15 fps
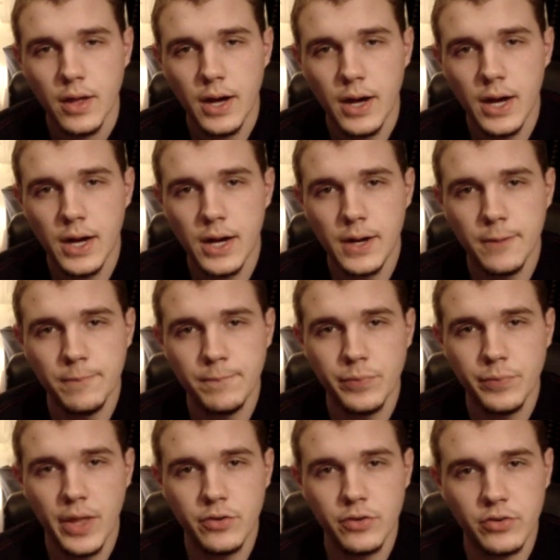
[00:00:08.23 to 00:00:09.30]

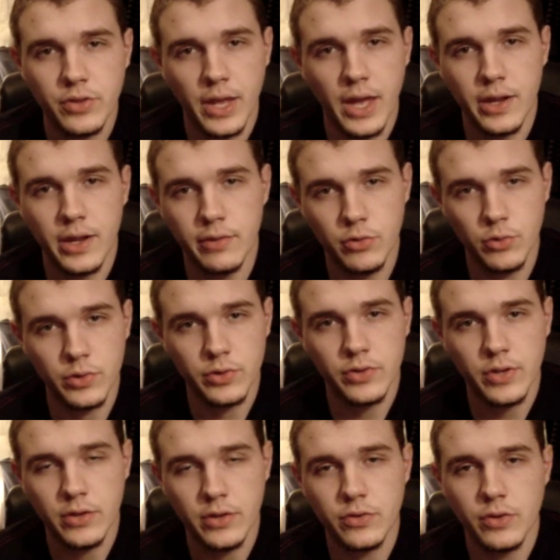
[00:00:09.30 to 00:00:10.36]
and just to kind of give you a
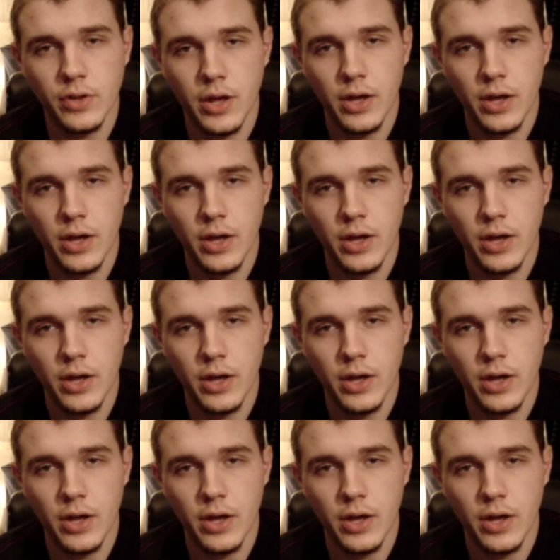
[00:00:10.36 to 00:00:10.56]
sense